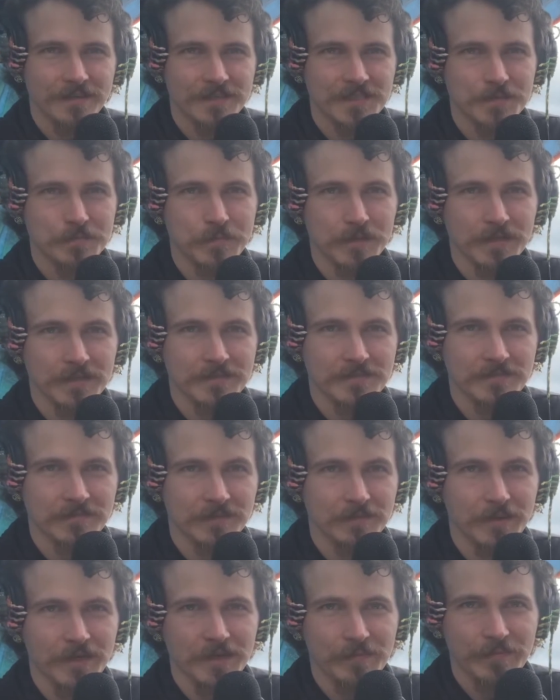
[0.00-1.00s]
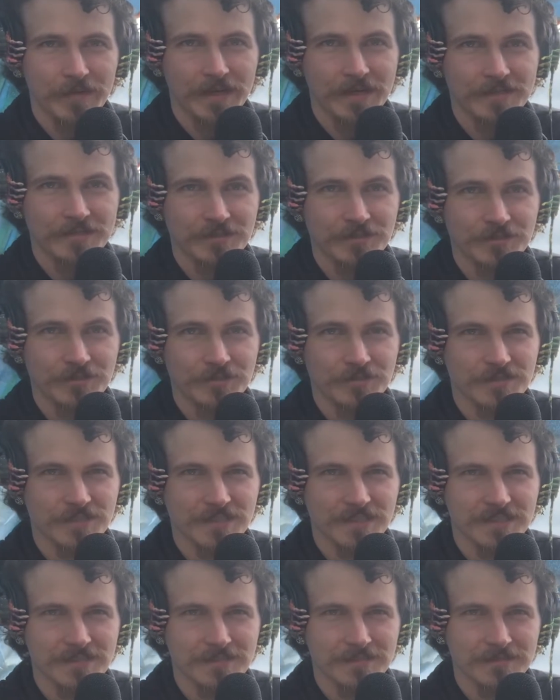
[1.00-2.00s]
the space of the Mind Palace you're
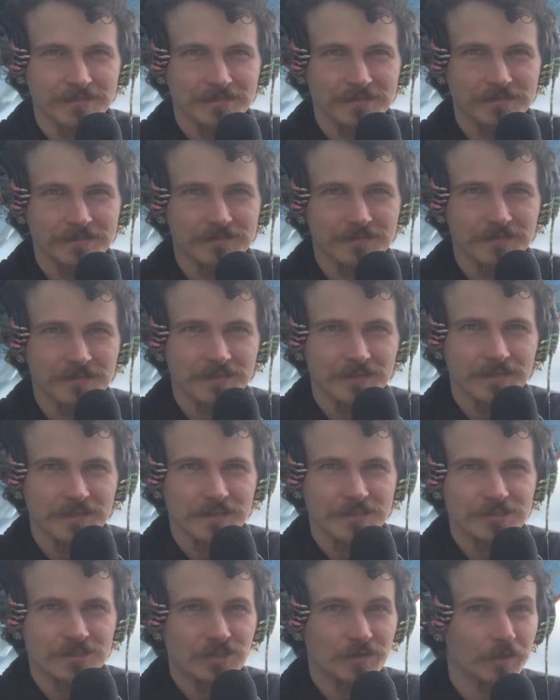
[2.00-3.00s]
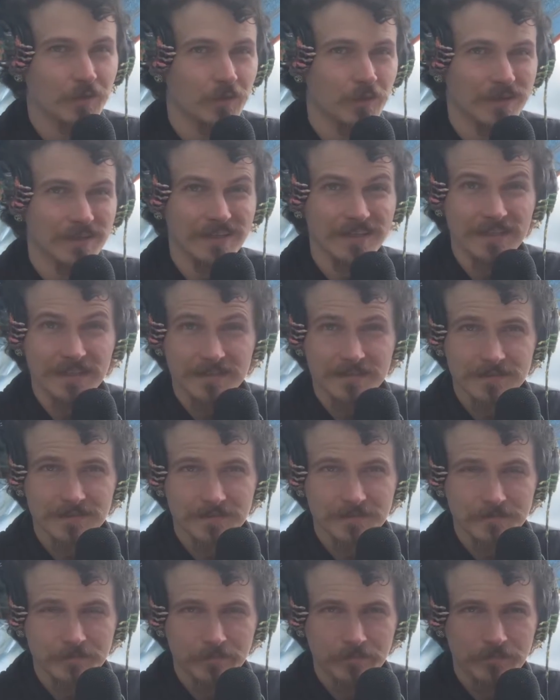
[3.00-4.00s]
choosing isn't super well
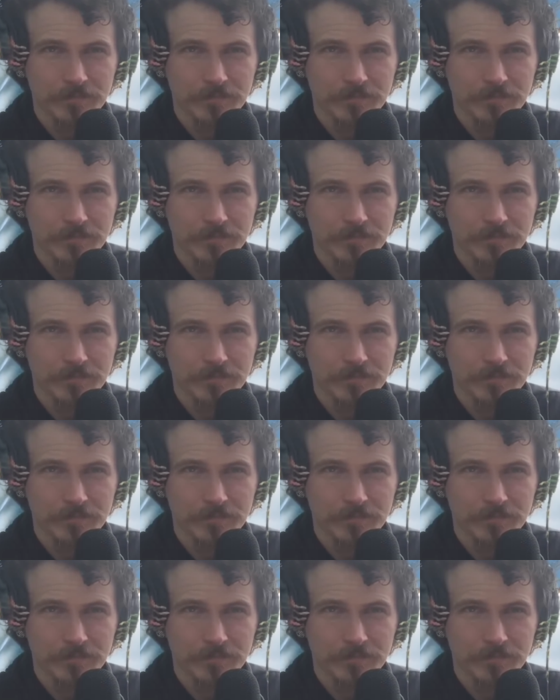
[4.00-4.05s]
lit.